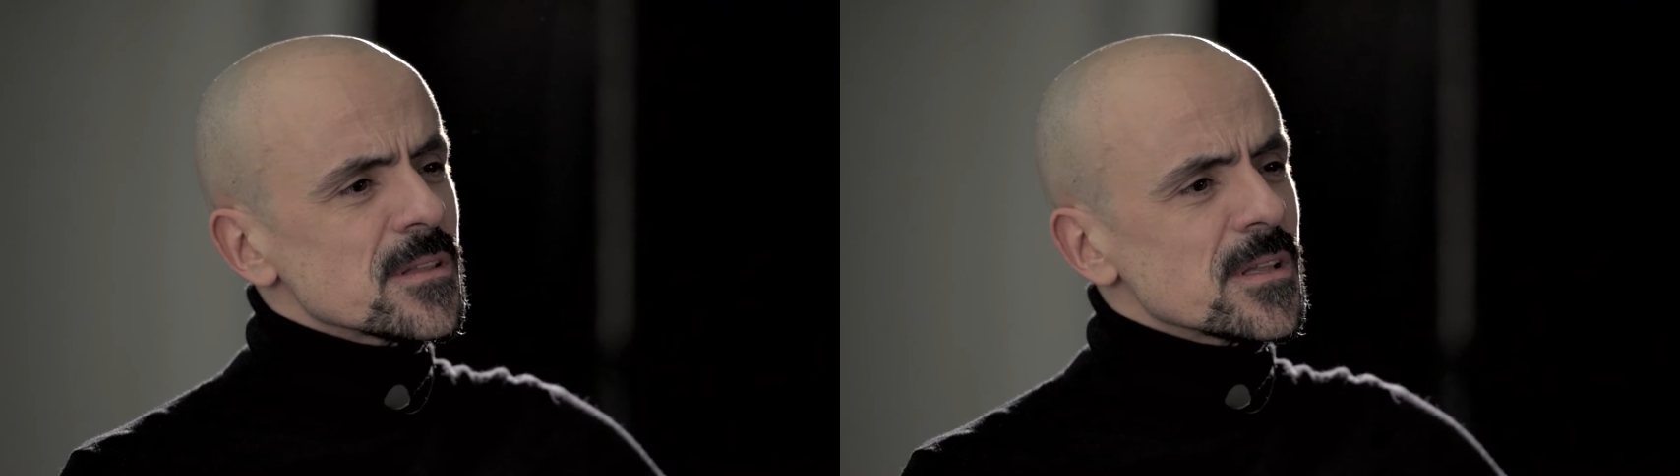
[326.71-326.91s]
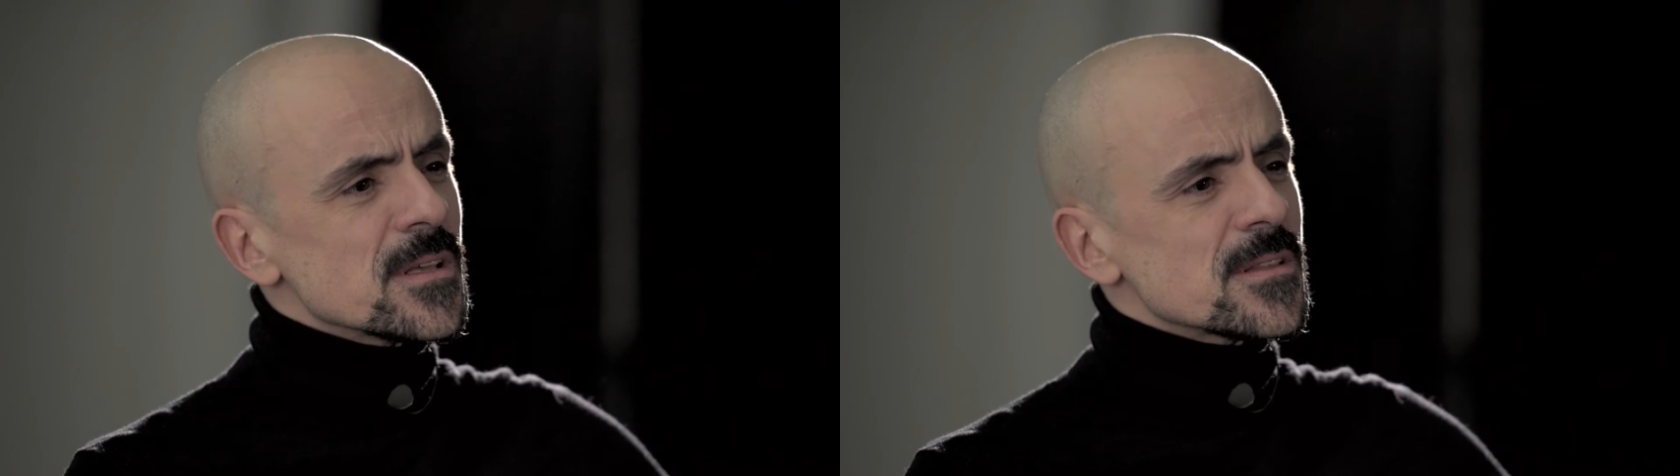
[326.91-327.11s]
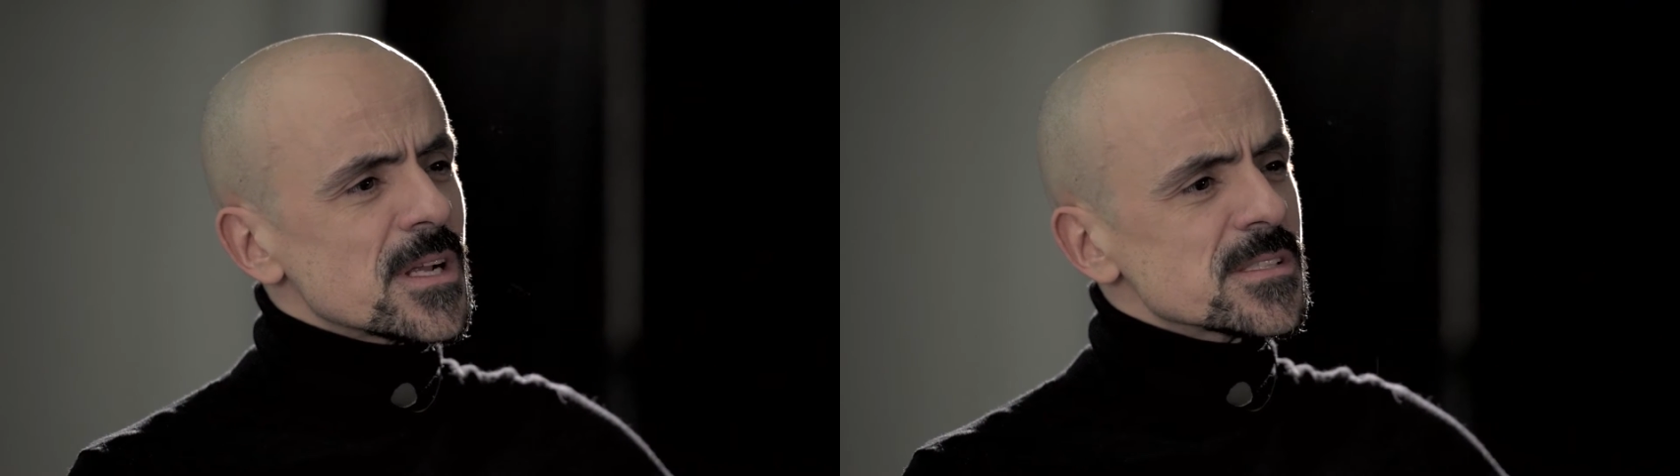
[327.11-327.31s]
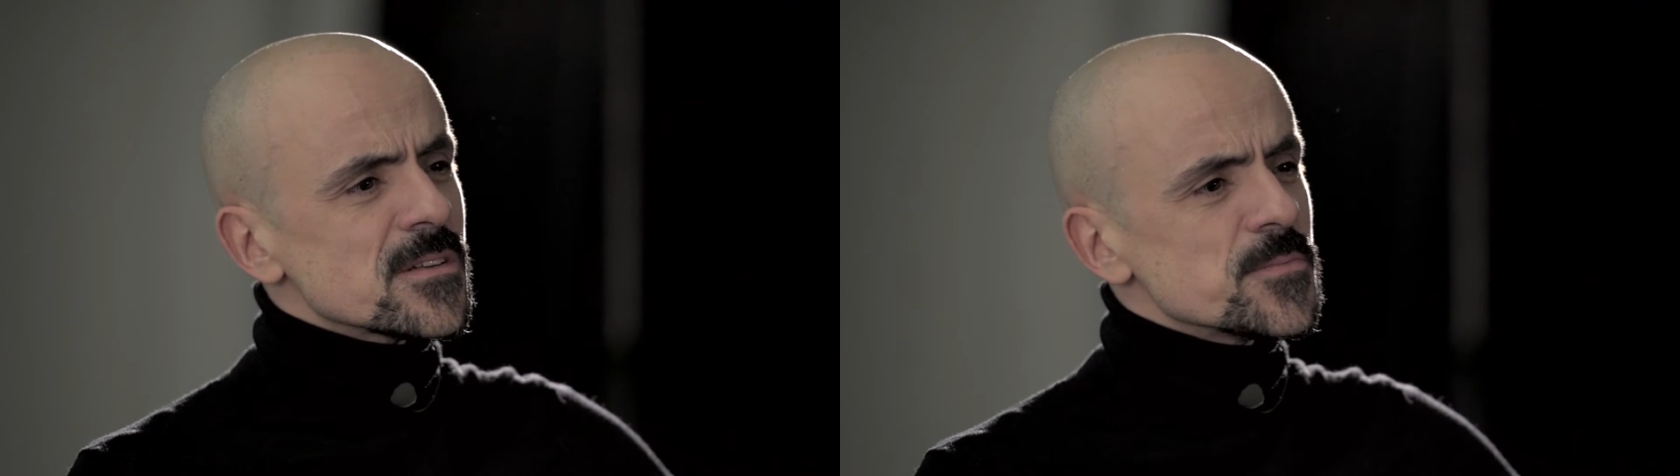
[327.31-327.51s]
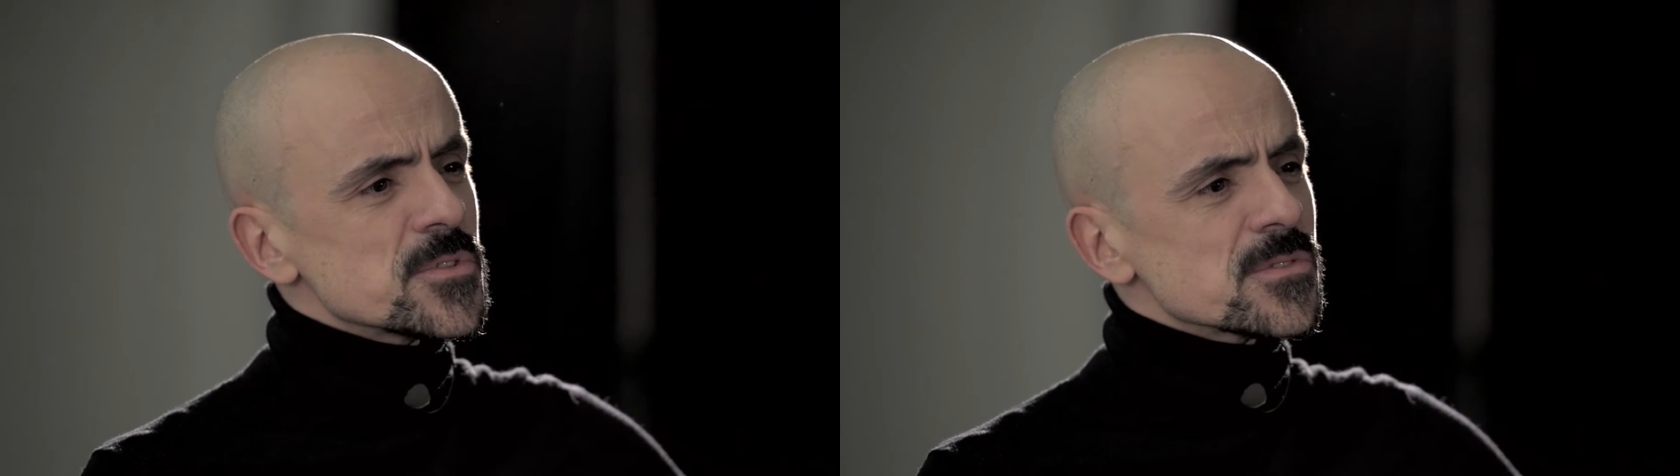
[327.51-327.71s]
the
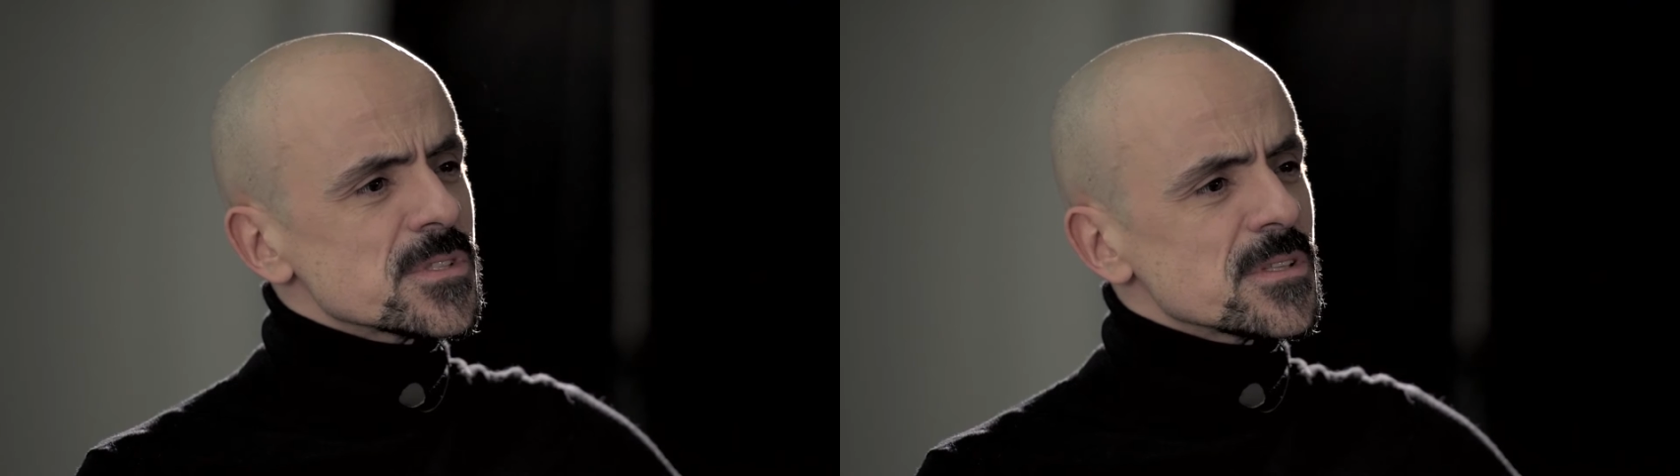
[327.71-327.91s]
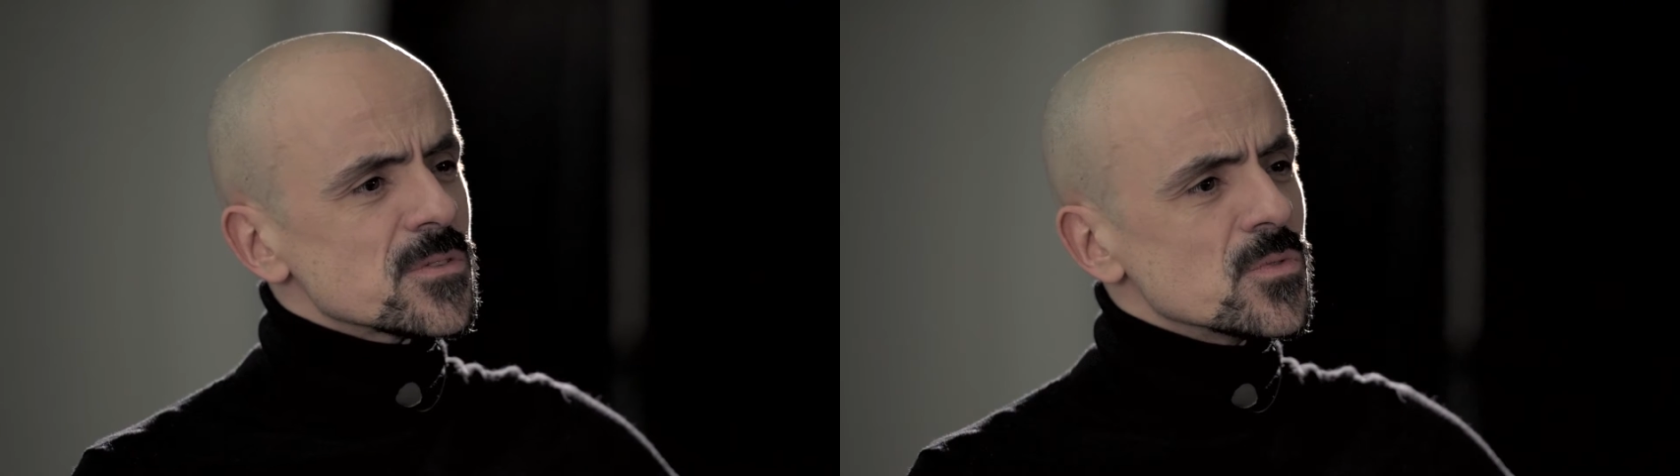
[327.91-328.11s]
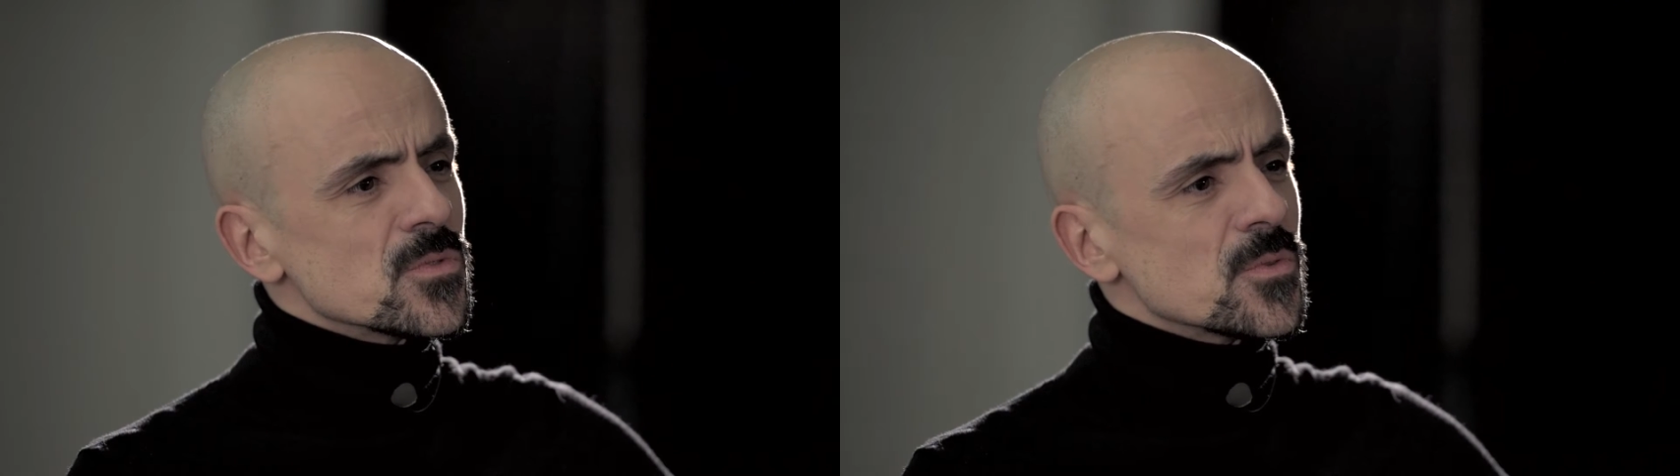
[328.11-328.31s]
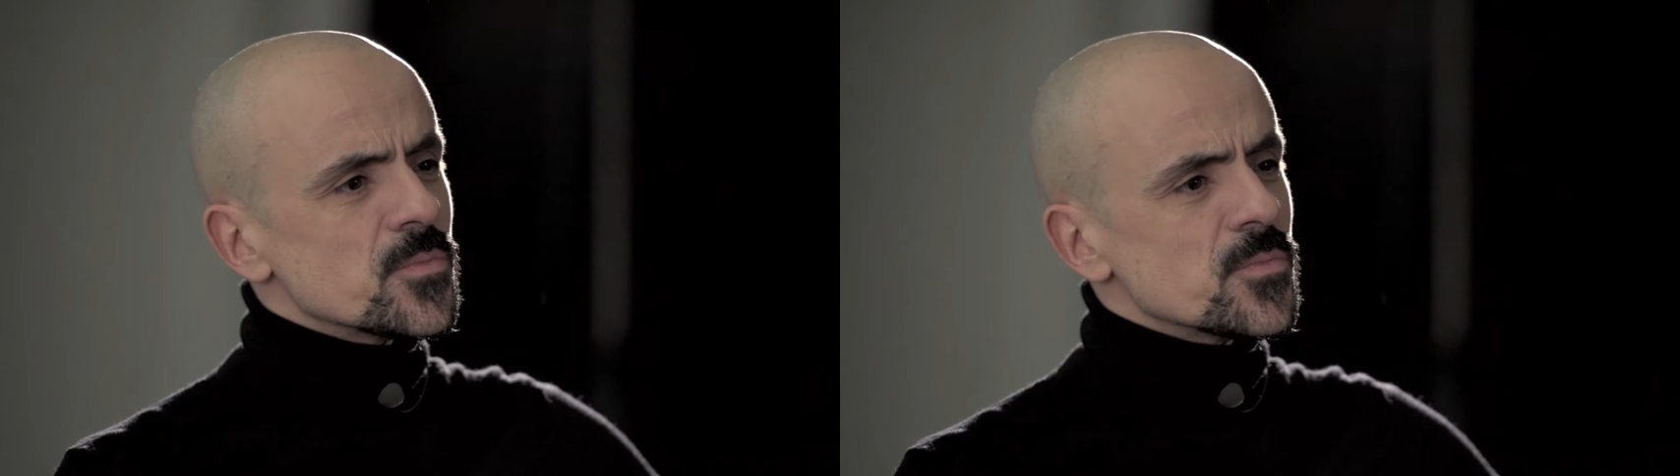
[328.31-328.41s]
transcriptions and to, to